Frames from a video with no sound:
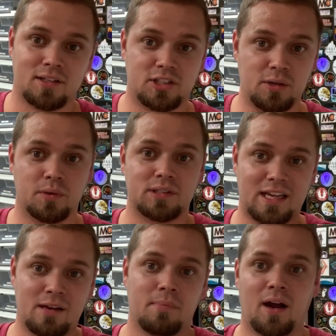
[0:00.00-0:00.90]
she was
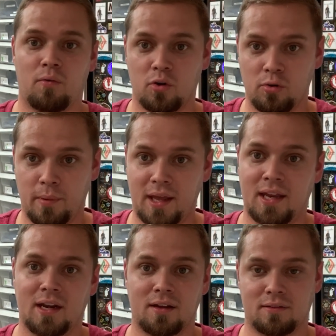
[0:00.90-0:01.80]
in my room
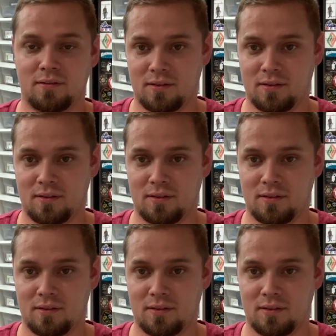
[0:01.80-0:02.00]
in a